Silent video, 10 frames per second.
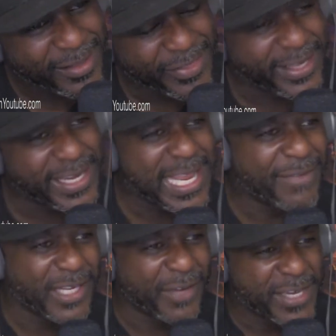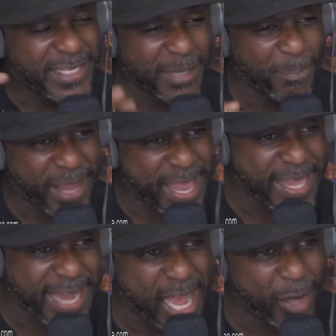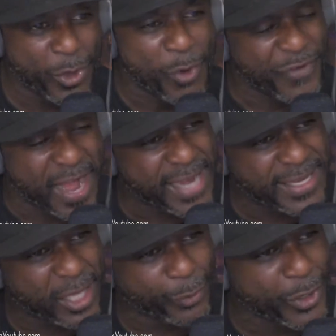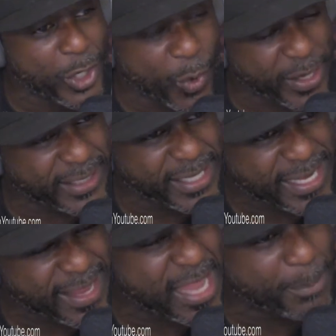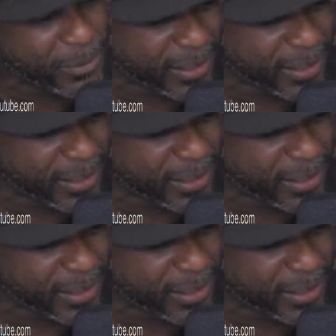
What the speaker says: that even if he doesn't pay it out, you find out real quick that he can't